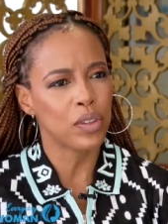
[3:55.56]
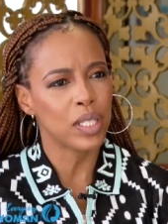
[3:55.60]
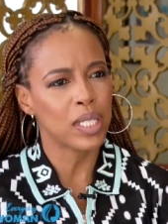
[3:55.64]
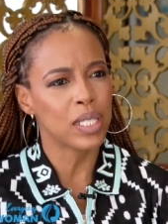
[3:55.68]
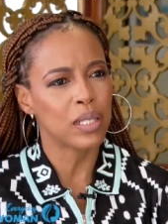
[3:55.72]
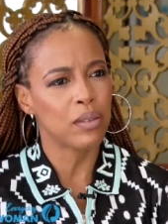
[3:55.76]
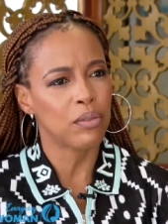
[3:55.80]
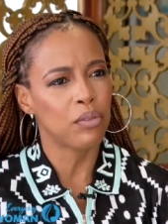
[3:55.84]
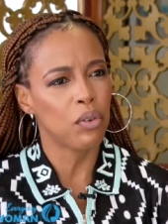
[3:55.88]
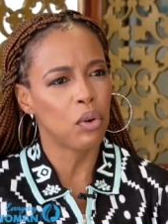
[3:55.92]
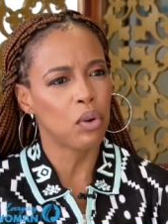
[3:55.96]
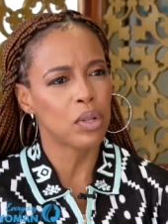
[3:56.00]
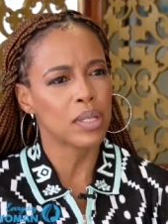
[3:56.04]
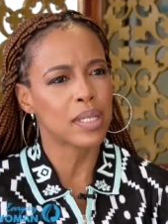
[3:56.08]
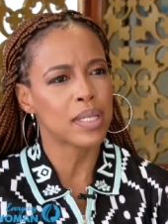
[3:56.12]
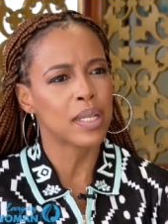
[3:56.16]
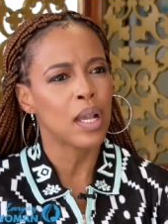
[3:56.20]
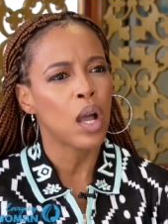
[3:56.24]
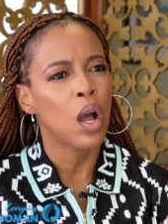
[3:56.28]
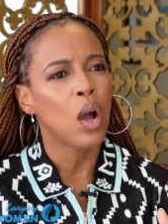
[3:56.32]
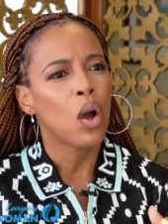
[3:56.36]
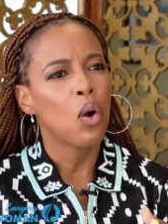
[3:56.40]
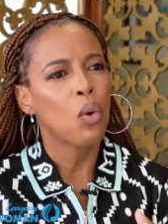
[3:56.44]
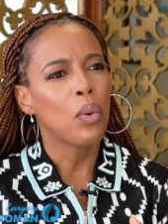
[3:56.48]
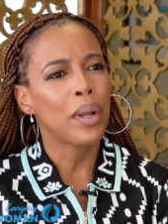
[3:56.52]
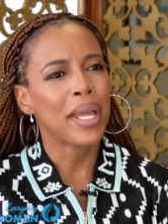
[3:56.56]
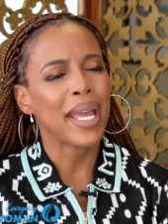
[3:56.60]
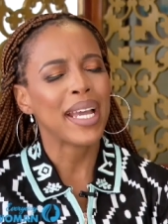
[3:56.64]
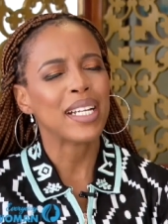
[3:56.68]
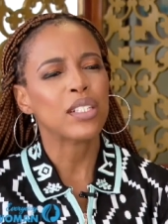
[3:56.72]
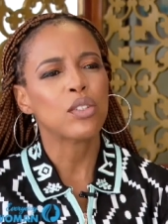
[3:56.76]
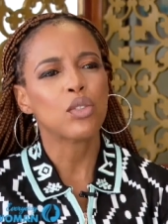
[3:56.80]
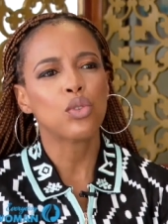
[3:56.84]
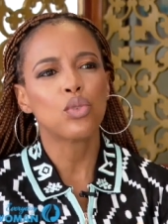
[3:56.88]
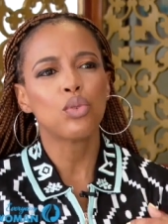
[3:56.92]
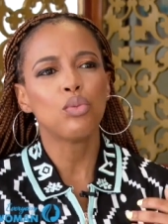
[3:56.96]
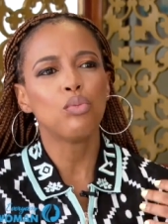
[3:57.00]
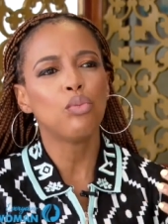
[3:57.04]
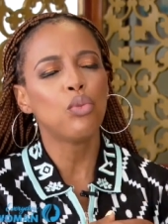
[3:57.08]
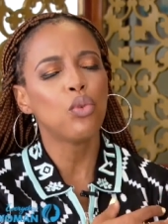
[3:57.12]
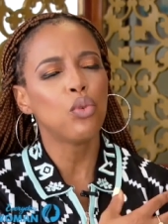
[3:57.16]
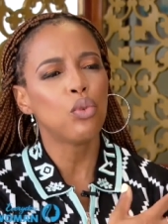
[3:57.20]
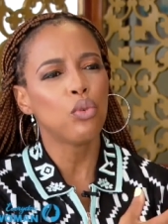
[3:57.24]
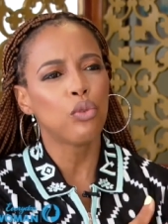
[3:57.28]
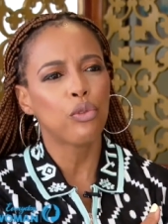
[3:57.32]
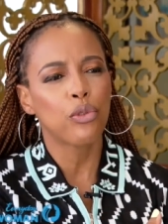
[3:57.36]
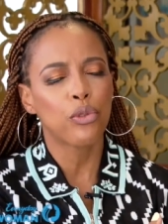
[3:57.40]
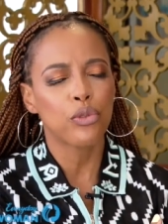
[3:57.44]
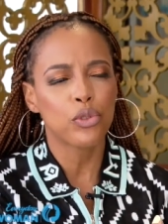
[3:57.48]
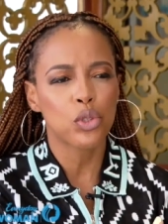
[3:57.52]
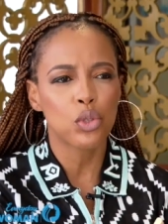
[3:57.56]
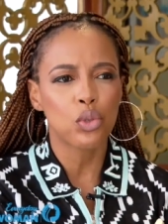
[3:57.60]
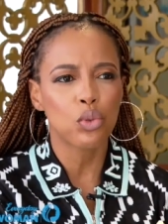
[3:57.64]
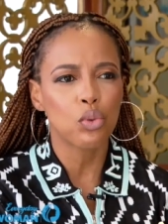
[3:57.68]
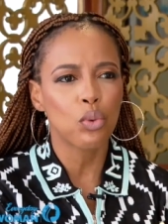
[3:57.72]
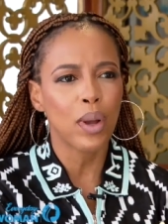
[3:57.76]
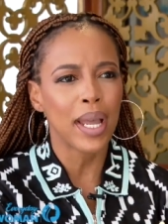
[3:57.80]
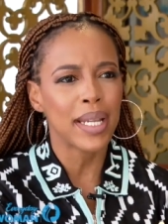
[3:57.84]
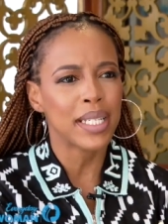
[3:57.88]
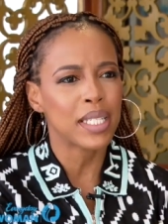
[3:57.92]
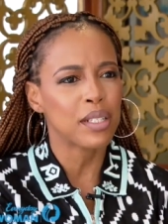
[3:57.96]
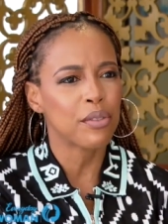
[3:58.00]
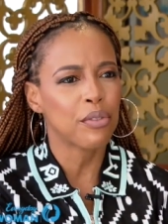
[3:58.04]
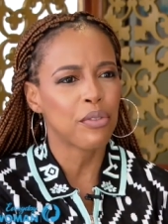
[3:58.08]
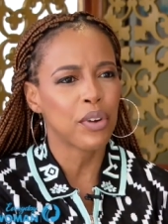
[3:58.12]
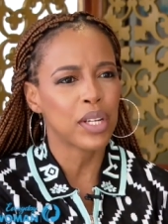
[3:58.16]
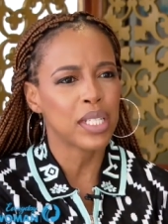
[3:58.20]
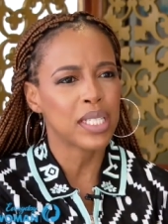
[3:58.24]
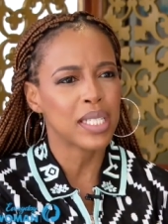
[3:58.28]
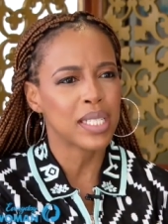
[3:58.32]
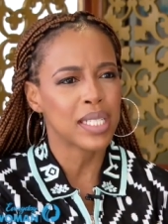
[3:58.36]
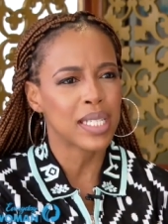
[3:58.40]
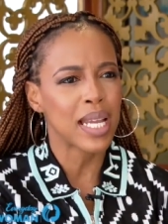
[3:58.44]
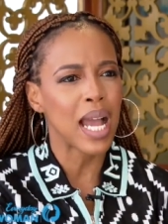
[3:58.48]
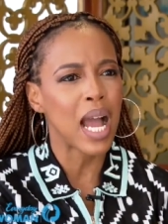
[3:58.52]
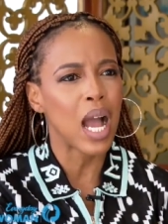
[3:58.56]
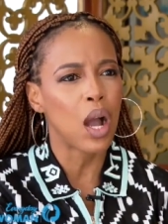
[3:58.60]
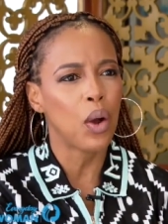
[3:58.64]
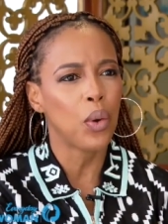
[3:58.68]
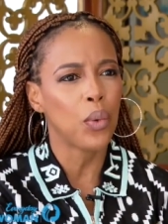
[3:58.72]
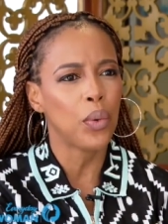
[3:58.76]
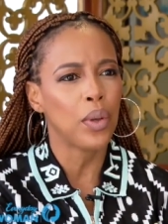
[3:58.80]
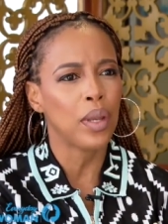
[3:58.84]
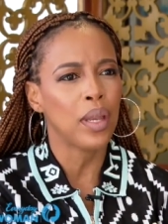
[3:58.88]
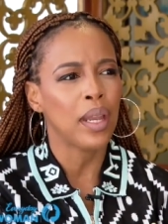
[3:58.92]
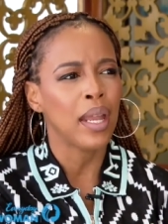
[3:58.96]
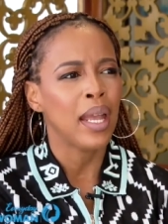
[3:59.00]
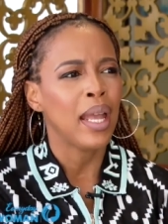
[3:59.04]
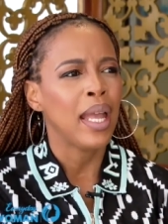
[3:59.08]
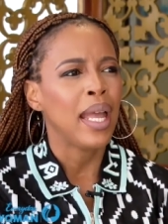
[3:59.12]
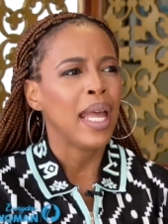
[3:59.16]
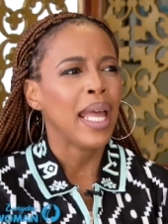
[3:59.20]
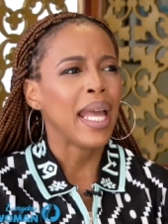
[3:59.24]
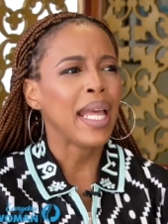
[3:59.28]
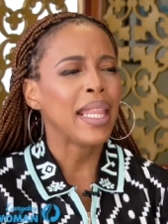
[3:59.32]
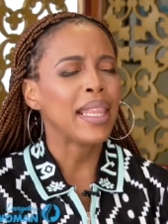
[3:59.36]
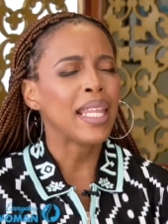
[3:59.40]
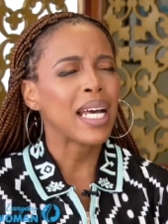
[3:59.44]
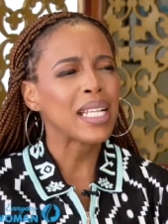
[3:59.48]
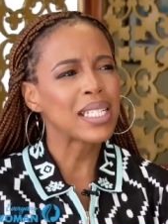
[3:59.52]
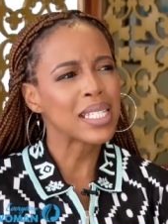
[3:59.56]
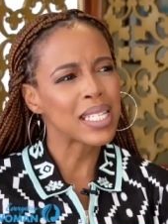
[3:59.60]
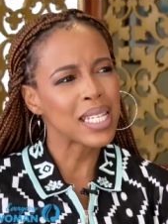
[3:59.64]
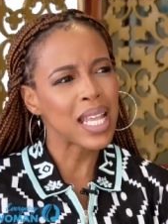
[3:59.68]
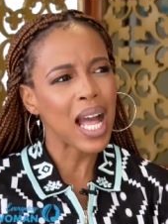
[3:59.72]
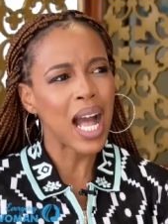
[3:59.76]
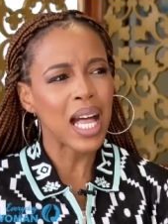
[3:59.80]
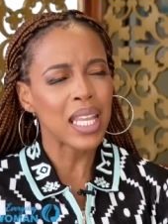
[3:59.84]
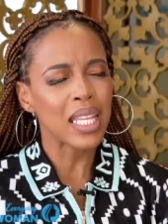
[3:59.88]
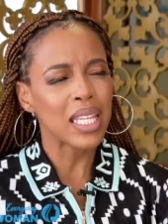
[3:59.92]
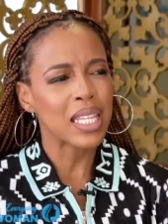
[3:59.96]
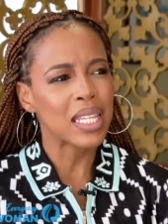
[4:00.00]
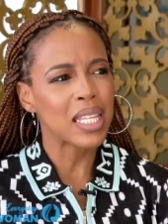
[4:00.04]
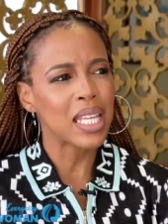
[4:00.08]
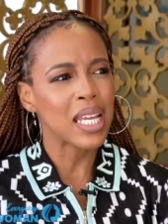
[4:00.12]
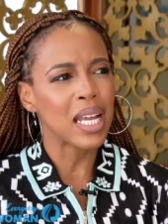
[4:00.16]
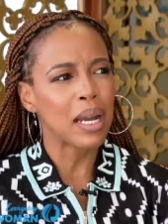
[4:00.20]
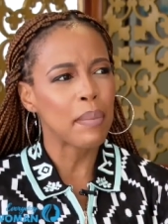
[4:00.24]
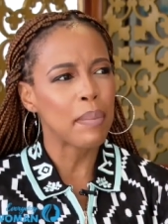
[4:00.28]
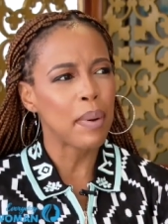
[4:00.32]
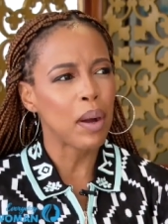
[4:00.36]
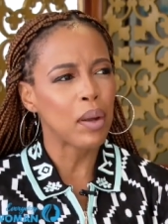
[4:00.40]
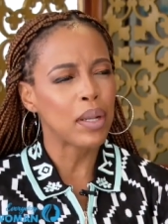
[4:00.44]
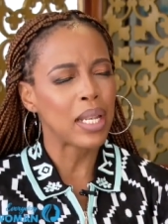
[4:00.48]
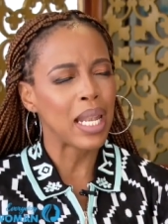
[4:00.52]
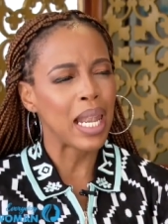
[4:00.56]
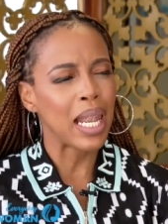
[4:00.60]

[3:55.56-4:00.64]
the divorce, we had to move to a different town. And that's the other thing about